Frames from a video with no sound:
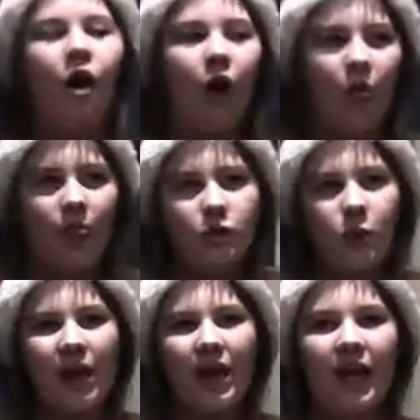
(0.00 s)
on the
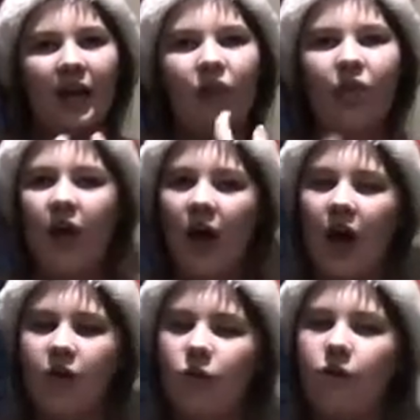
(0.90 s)

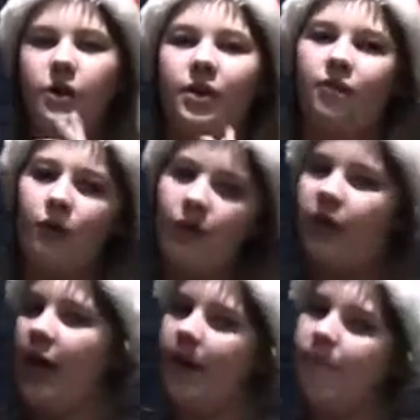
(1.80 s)
23rd or the 24th
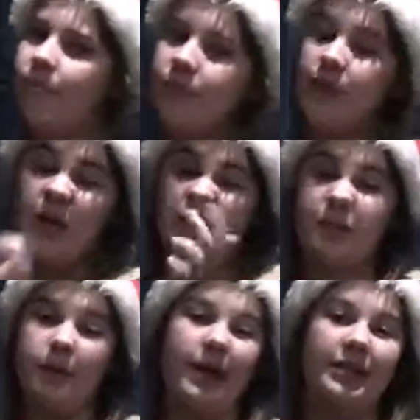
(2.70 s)
yet. It
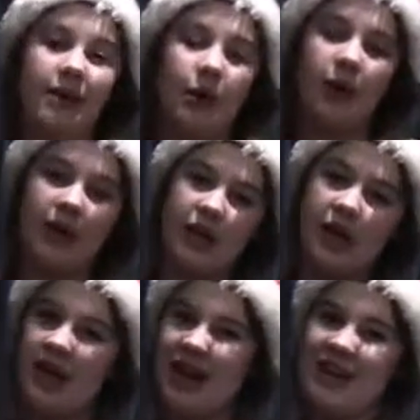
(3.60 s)
just depends how quickly
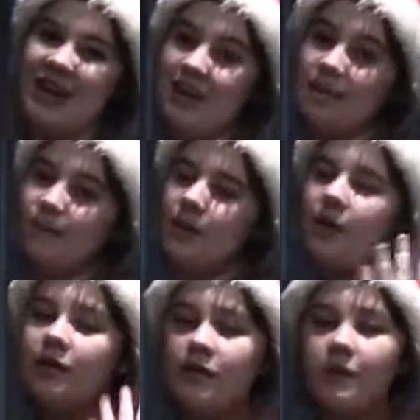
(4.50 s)
I edit it.
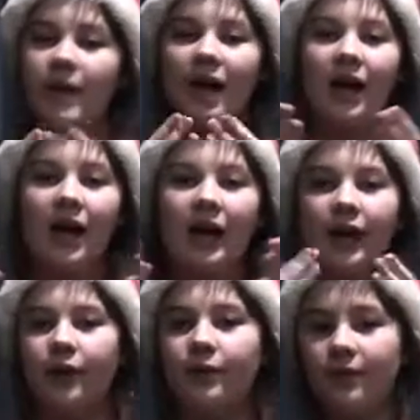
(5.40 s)
So bye!